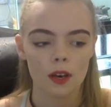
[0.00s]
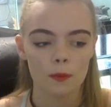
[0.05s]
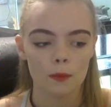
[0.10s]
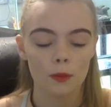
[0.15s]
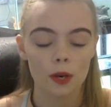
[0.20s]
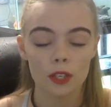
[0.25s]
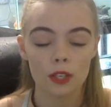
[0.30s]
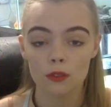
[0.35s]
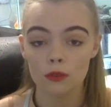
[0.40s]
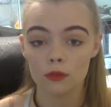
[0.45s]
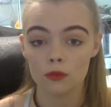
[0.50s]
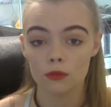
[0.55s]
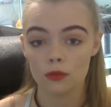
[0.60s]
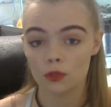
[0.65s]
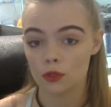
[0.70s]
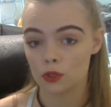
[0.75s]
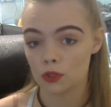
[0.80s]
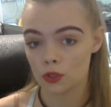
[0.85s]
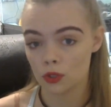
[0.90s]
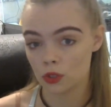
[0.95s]
but you
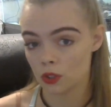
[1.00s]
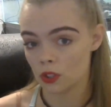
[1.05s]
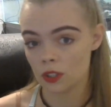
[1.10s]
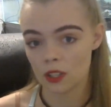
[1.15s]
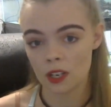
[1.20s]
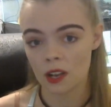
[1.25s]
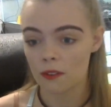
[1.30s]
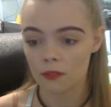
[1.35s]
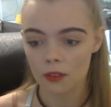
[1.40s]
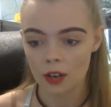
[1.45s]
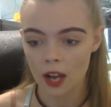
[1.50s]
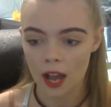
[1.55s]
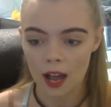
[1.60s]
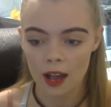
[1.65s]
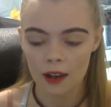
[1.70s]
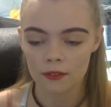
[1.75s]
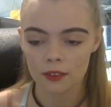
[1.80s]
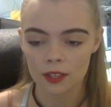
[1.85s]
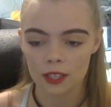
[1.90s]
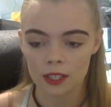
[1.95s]
should never
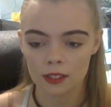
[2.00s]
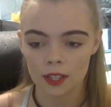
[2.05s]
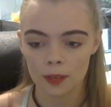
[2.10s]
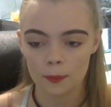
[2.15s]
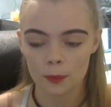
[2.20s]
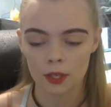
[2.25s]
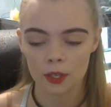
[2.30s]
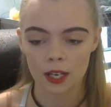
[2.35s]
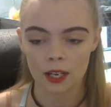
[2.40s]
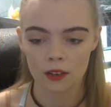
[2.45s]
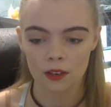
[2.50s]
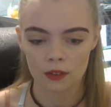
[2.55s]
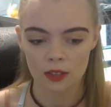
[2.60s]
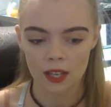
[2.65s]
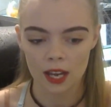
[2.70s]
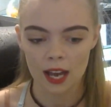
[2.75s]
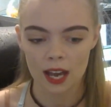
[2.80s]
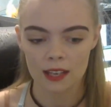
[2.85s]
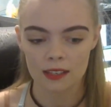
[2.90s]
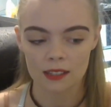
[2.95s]
have a leopard gecko
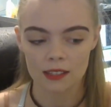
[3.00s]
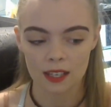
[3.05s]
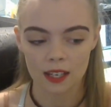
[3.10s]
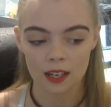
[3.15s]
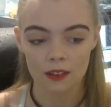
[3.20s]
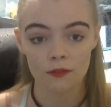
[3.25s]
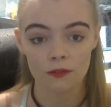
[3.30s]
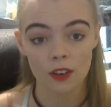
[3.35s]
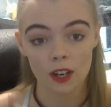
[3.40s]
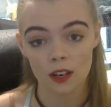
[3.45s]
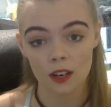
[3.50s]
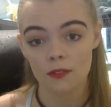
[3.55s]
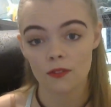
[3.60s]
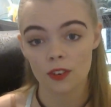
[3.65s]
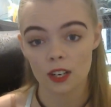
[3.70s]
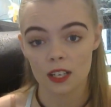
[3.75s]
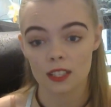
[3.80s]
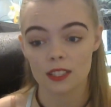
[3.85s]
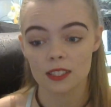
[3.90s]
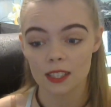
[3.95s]
that has like a very,
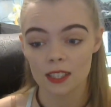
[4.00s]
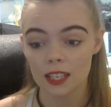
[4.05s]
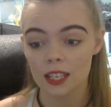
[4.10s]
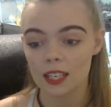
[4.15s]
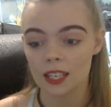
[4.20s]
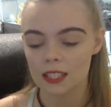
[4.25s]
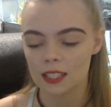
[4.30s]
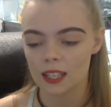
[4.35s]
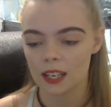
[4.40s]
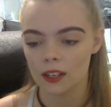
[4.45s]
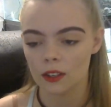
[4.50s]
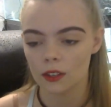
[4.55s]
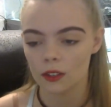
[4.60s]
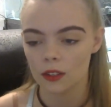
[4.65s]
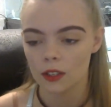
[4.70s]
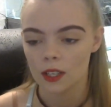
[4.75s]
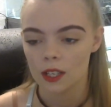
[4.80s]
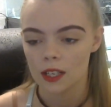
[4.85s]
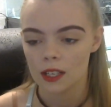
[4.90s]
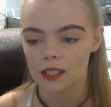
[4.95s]
very skinny tail,
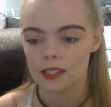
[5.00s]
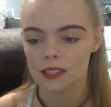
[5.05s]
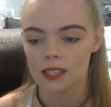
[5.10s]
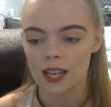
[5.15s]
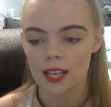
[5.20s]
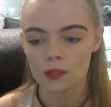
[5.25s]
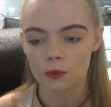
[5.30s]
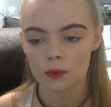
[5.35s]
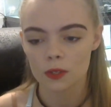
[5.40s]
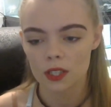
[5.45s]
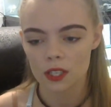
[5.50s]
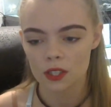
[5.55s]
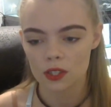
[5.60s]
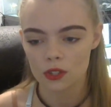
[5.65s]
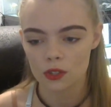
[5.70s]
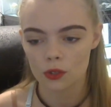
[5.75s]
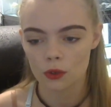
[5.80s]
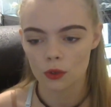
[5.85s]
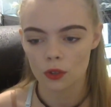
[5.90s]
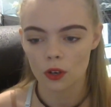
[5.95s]
because that's where they
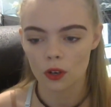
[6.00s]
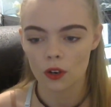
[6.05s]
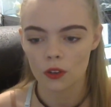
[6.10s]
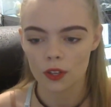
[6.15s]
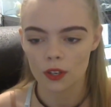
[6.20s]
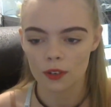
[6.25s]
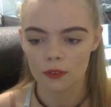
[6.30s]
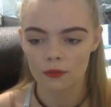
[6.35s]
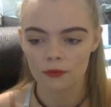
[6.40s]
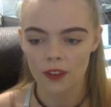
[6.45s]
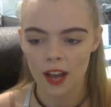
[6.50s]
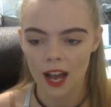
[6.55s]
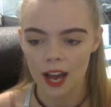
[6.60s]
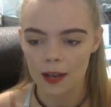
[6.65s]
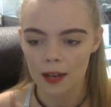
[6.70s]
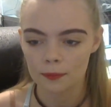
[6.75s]
store all their fat.